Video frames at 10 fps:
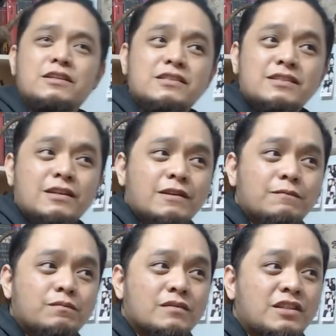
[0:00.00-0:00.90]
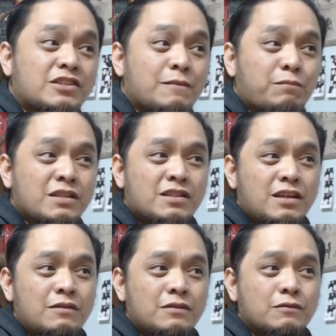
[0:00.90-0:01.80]
is the, the chimpanzee
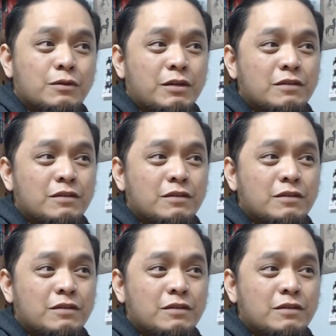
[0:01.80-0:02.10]
woman?